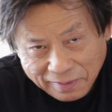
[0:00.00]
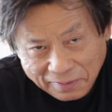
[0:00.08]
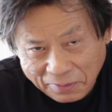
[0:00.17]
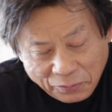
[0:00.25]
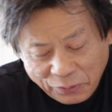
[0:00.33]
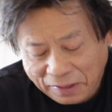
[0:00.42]

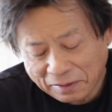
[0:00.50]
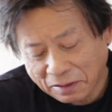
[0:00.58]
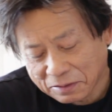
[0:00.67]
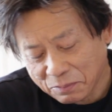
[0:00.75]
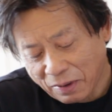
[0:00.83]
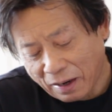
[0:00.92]
it really
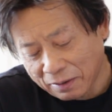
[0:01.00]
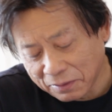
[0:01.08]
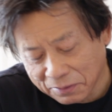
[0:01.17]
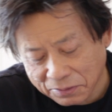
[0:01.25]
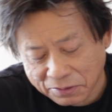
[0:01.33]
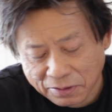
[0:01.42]
doesn't
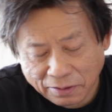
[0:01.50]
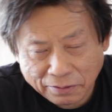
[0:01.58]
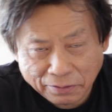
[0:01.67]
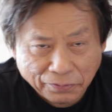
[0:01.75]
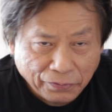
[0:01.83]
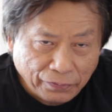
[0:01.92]
matter.
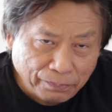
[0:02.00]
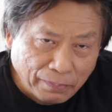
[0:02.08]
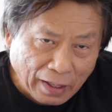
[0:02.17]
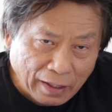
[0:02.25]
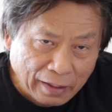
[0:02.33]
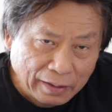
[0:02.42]
So
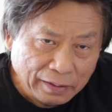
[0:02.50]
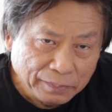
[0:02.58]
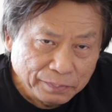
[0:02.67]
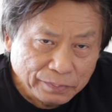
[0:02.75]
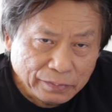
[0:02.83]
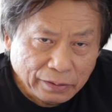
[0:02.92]
by
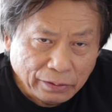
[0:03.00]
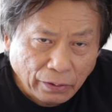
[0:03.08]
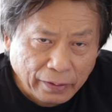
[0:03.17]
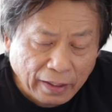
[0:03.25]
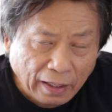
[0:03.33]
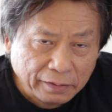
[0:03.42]

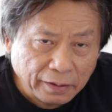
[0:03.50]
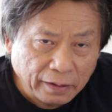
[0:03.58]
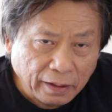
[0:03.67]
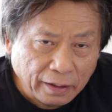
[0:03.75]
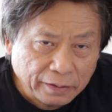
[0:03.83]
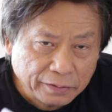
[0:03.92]
looking at the
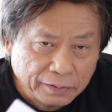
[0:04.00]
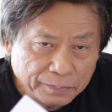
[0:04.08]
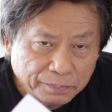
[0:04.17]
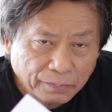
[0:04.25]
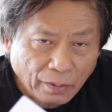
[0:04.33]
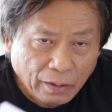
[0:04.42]
list,
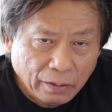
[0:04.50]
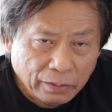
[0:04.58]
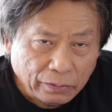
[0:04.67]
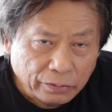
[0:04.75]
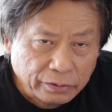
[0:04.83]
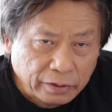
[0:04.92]

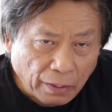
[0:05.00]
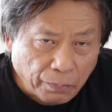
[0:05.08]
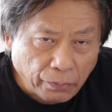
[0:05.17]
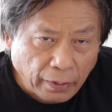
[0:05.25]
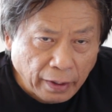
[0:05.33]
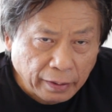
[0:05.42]
you
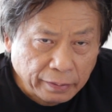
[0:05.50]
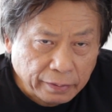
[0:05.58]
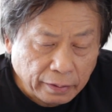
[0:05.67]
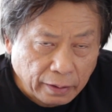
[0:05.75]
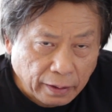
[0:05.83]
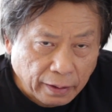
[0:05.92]
separate the
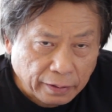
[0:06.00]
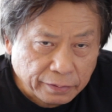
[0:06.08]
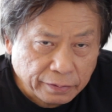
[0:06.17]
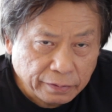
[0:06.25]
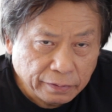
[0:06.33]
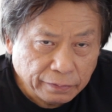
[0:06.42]

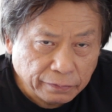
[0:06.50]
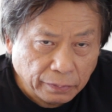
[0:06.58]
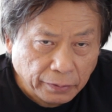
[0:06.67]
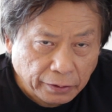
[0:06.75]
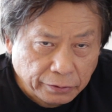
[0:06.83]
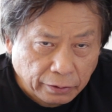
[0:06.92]
list
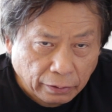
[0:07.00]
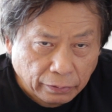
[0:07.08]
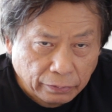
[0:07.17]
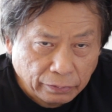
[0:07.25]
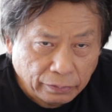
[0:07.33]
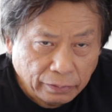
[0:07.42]
from each
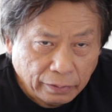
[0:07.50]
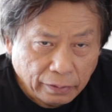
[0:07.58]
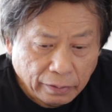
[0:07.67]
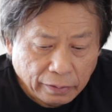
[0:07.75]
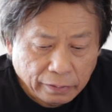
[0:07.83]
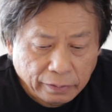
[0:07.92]
other.
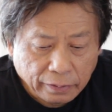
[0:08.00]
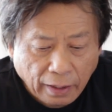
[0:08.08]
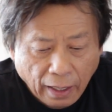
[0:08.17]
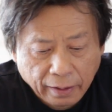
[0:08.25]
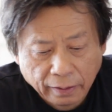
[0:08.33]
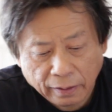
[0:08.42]
You're
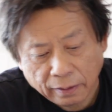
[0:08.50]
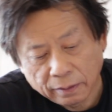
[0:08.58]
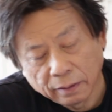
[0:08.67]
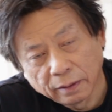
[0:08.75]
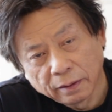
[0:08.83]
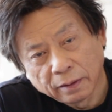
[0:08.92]
not going to
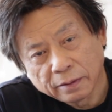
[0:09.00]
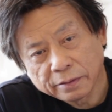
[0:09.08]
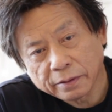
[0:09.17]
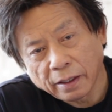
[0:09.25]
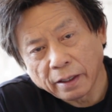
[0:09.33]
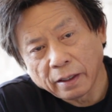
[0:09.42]

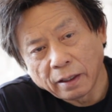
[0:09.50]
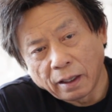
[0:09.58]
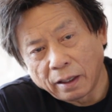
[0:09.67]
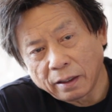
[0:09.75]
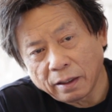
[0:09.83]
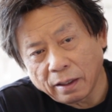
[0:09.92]
say,
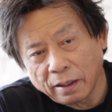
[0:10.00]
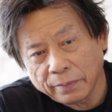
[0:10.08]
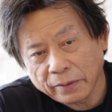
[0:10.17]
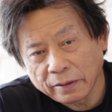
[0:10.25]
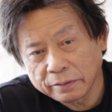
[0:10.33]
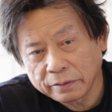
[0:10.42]
I'm
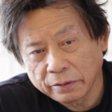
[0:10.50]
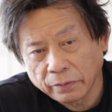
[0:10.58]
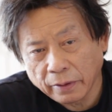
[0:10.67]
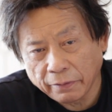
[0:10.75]
going to deal with